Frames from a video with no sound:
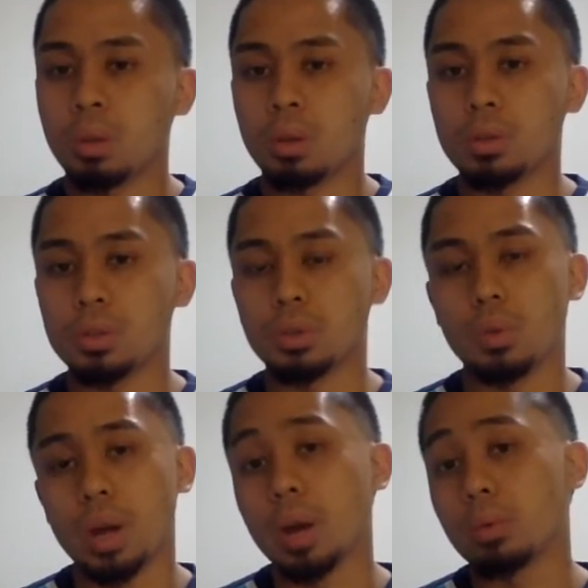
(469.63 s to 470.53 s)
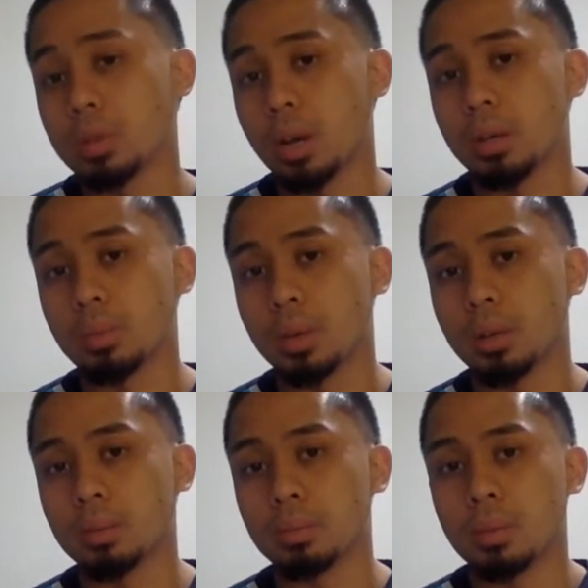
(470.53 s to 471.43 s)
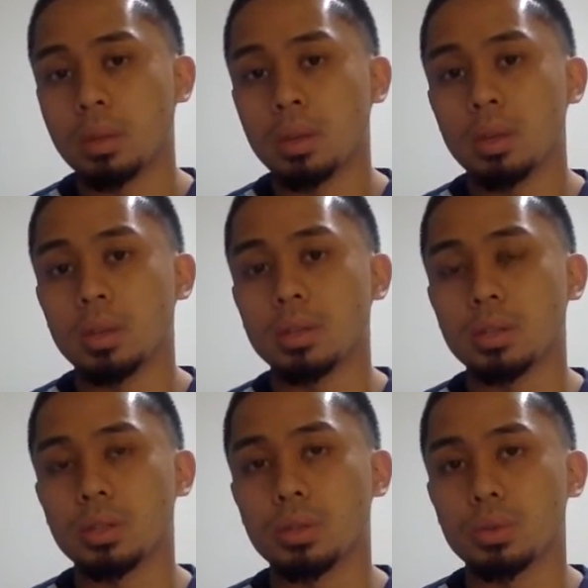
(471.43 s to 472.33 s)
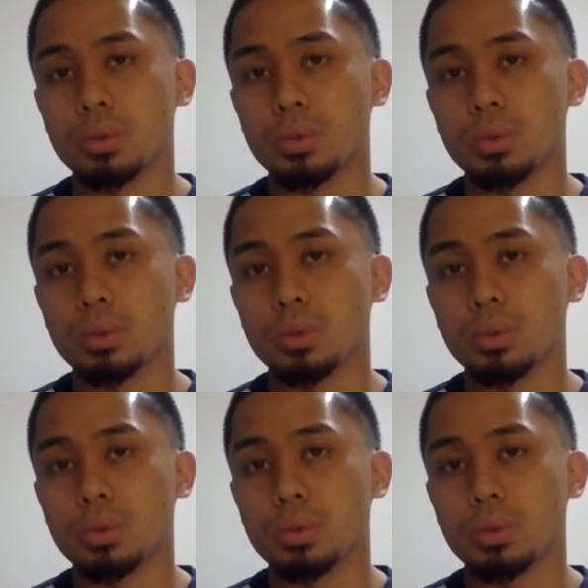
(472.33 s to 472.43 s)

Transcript: so what I would document is to